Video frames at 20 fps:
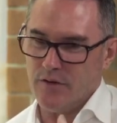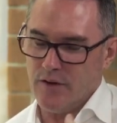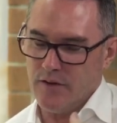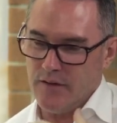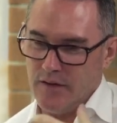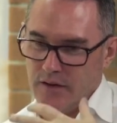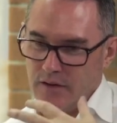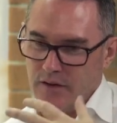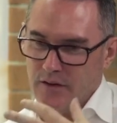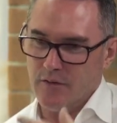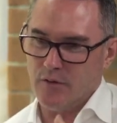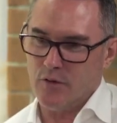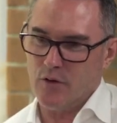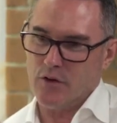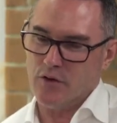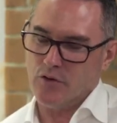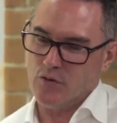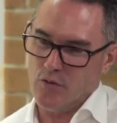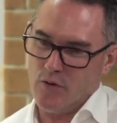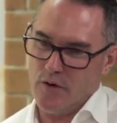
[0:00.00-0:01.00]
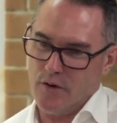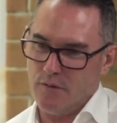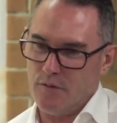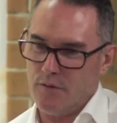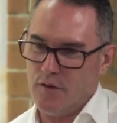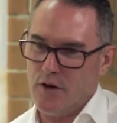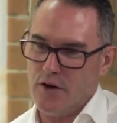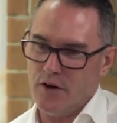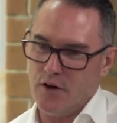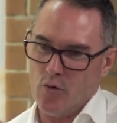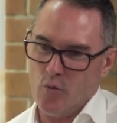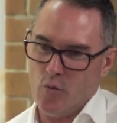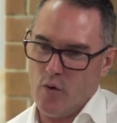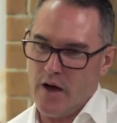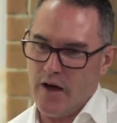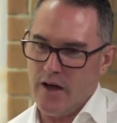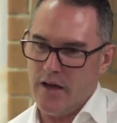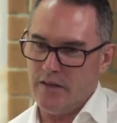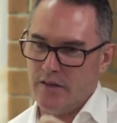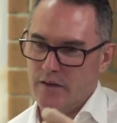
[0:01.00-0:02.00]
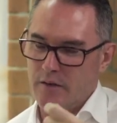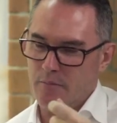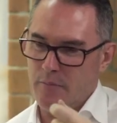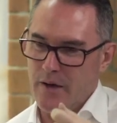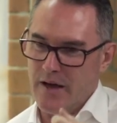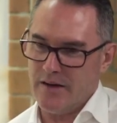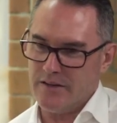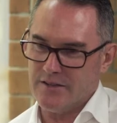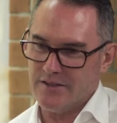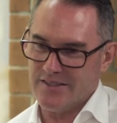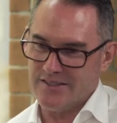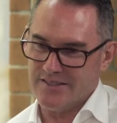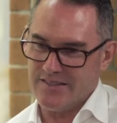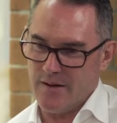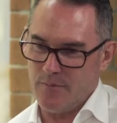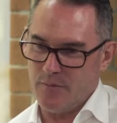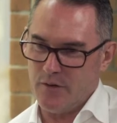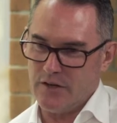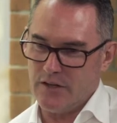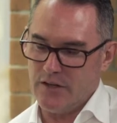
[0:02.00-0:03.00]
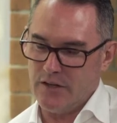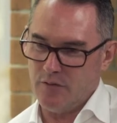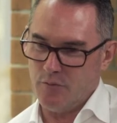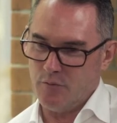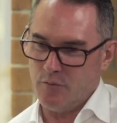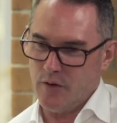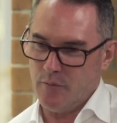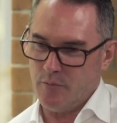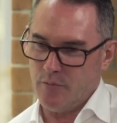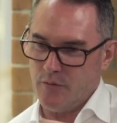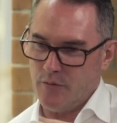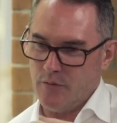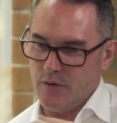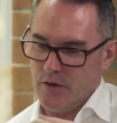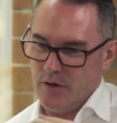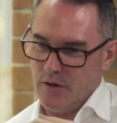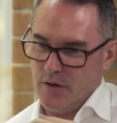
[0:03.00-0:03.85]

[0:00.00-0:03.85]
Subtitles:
I think you've got to try and find a way that balances up, that gives people